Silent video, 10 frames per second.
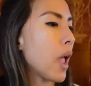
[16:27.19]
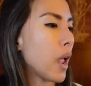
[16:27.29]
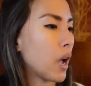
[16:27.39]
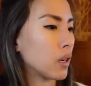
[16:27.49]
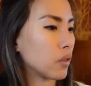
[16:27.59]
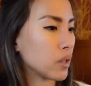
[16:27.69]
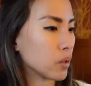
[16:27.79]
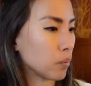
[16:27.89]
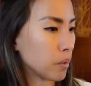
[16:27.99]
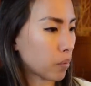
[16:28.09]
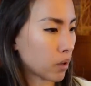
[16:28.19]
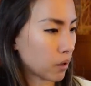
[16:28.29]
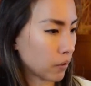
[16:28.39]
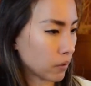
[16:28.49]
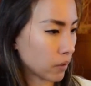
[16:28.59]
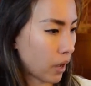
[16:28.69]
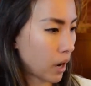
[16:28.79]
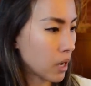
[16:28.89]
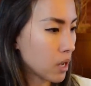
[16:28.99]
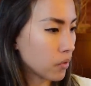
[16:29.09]
and these would be perfect for
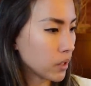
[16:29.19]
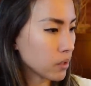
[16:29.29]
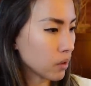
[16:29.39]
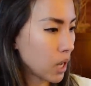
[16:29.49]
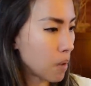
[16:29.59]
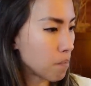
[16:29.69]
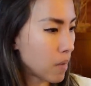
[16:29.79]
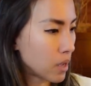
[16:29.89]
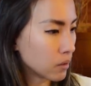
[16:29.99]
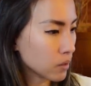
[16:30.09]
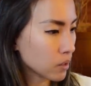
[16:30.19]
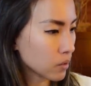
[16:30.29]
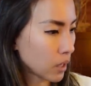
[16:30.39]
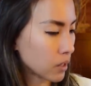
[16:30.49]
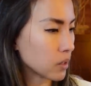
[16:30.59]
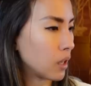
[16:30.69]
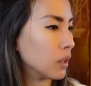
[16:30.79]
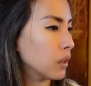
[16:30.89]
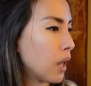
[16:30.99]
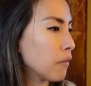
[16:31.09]
that. These are in a men's size
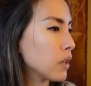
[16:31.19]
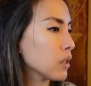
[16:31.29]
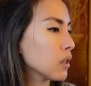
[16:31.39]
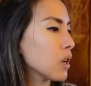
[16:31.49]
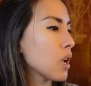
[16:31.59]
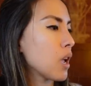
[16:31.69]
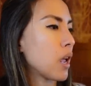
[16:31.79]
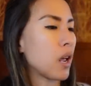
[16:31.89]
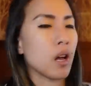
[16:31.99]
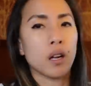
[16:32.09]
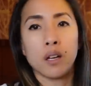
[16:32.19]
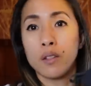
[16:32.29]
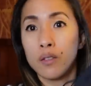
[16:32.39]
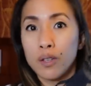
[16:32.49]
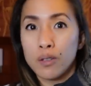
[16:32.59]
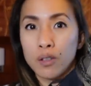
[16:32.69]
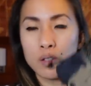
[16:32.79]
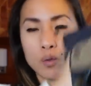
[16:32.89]
11, and I think these are gonna